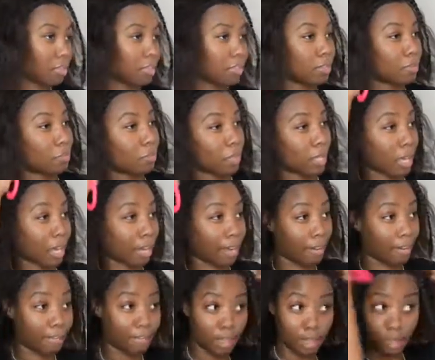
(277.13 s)
then we
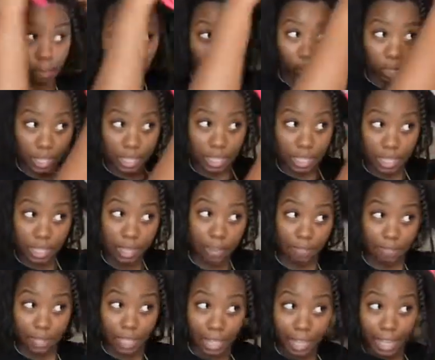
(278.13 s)
have the rest
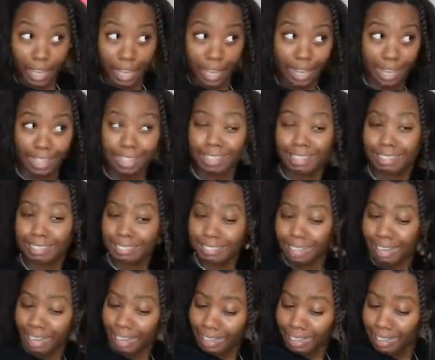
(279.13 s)
of the head.
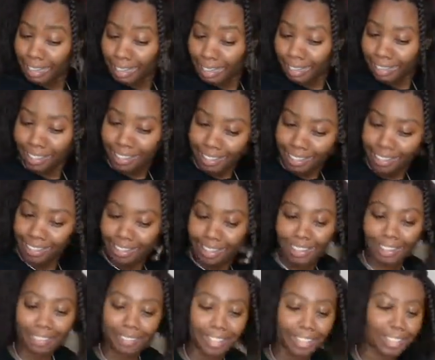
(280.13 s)

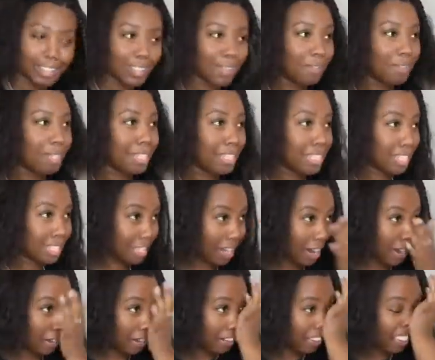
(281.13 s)
Okay, so I'm gonna
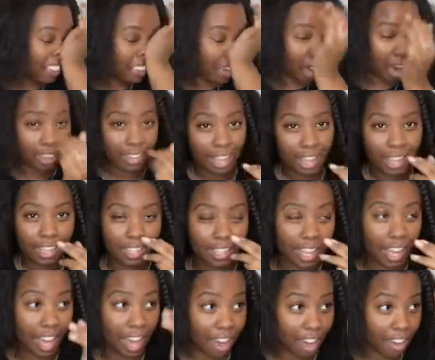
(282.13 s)
start. I like to
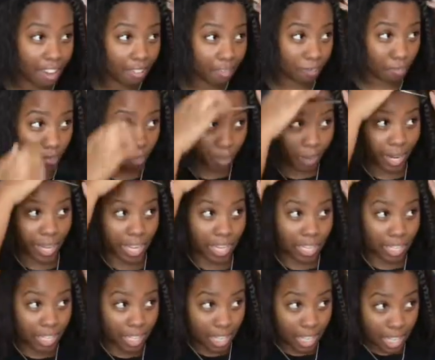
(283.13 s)
have
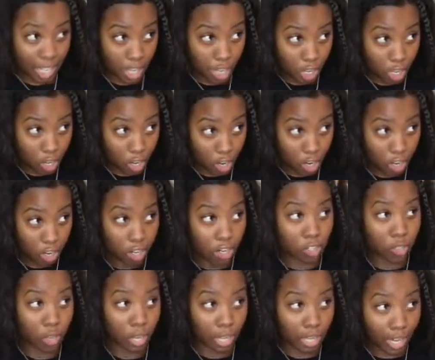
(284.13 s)
braids here
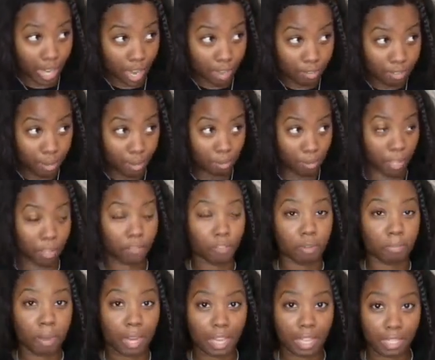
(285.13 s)
so I can have something for
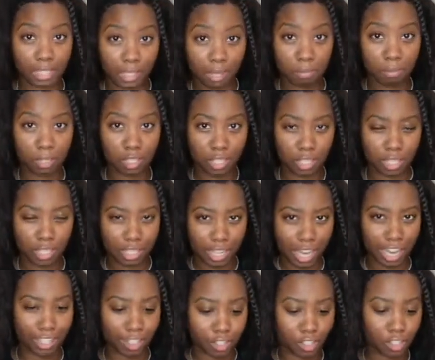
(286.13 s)
my clips to
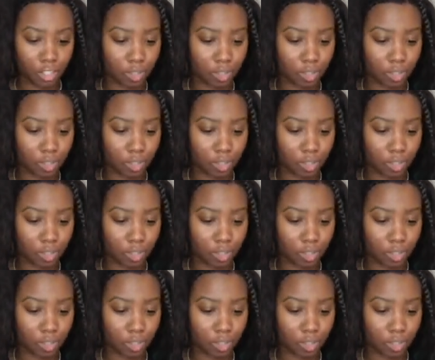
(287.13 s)
attach